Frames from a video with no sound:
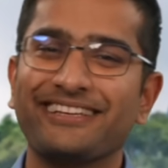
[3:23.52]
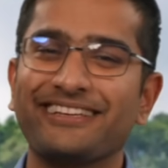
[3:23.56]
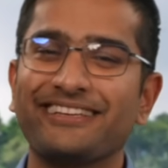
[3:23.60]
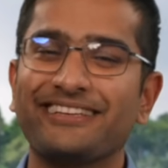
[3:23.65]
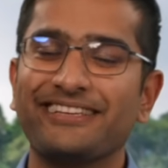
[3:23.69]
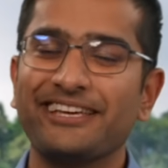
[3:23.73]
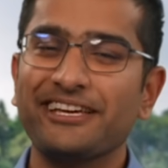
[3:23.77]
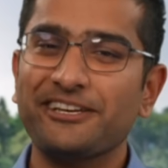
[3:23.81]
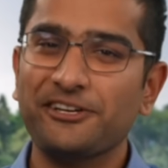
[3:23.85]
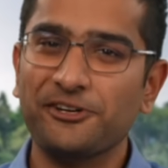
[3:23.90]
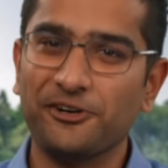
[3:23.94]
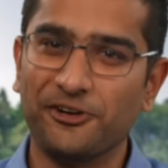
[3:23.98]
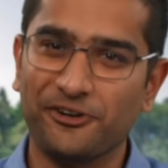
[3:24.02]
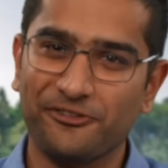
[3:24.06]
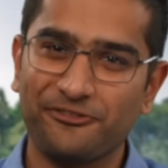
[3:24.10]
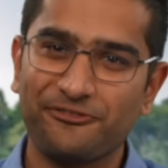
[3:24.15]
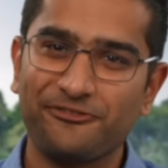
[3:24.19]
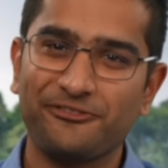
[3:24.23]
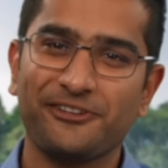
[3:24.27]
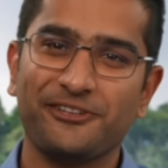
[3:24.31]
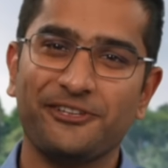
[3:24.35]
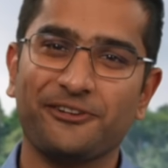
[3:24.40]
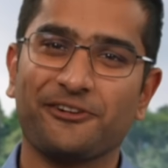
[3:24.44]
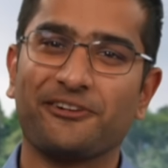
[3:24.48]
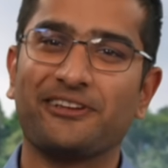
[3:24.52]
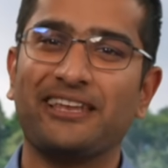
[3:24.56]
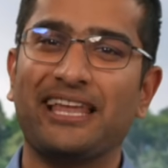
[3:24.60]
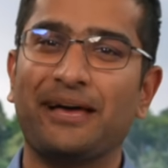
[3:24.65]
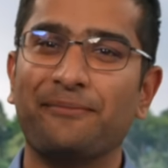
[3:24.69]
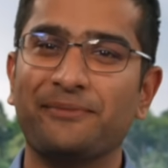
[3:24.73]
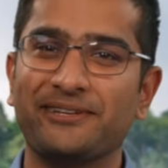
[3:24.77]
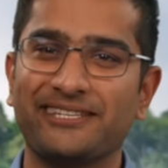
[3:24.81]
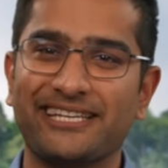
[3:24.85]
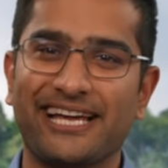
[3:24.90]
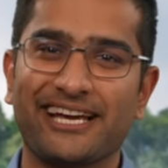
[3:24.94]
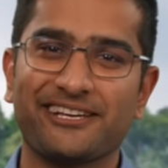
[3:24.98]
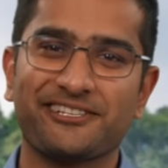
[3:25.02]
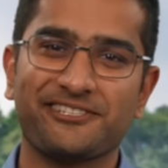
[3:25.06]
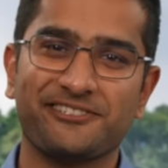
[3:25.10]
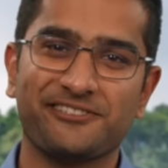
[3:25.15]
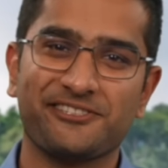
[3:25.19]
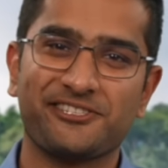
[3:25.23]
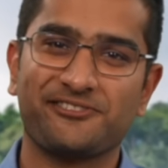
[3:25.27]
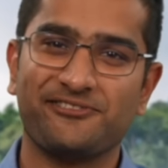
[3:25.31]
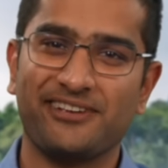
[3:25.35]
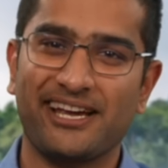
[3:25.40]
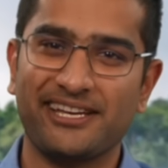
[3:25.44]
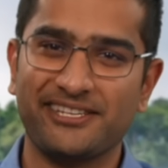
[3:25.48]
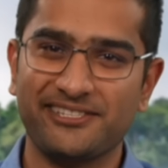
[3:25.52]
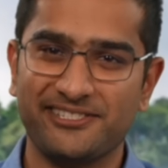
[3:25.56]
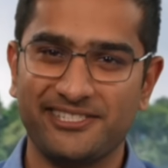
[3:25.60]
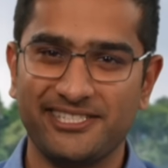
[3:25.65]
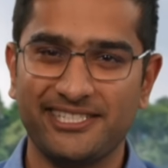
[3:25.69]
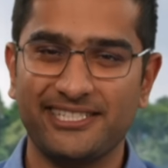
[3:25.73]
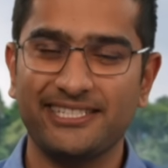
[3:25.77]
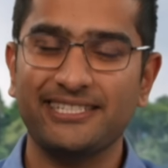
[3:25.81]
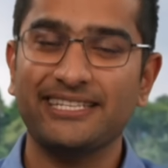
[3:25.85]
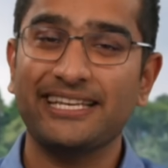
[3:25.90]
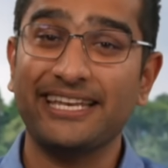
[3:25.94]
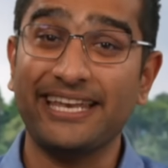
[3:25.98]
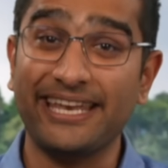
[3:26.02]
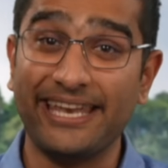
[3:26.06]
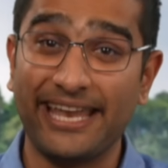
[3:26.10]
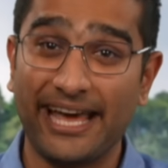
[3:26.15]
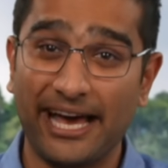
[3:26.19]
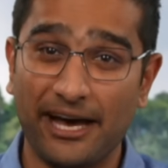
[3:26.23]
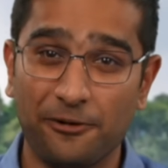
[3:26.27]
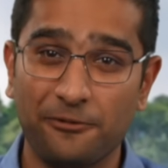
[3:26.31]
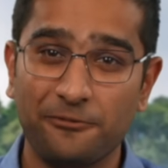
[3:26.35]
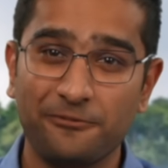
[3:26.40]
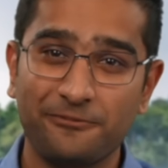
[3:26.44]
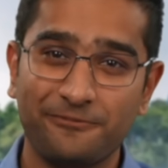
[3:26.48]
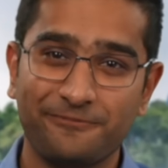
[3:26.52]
Kick off your climate action strategy now.